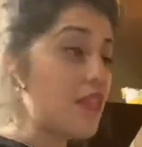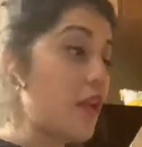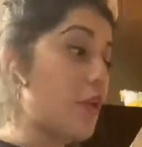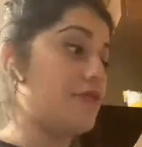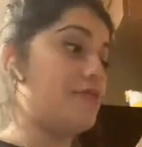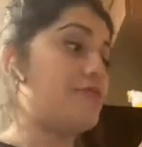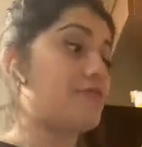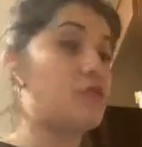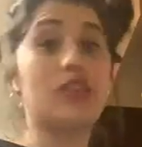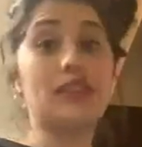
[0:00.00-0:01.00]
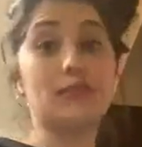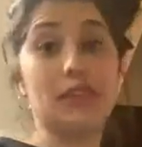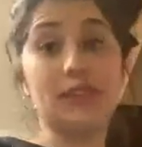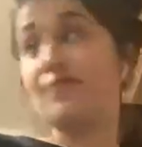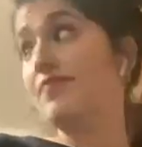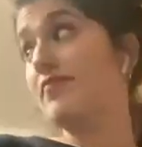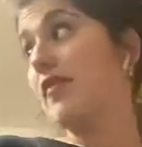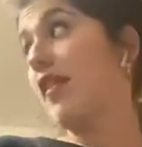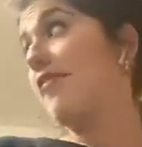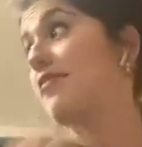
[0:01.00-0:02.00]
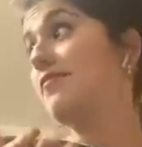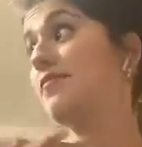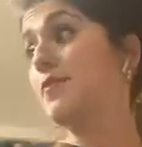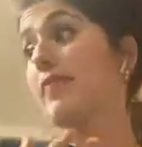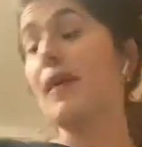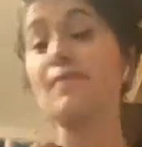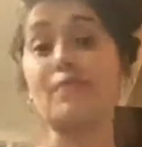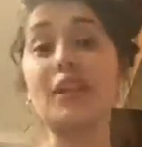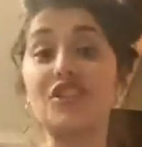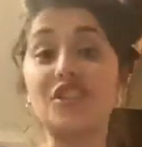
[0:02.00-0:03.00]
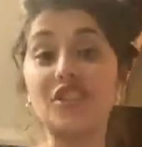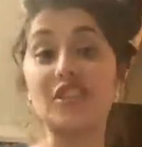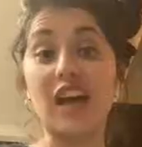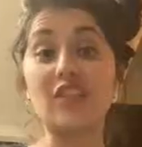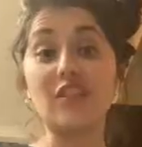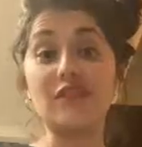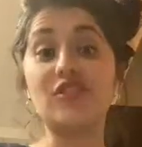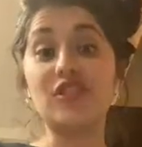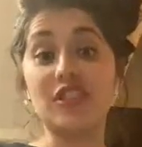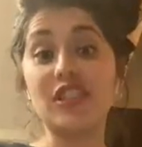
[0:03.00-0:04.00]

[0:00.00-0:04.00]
Bam. Oh, trust me. Because I love to eat,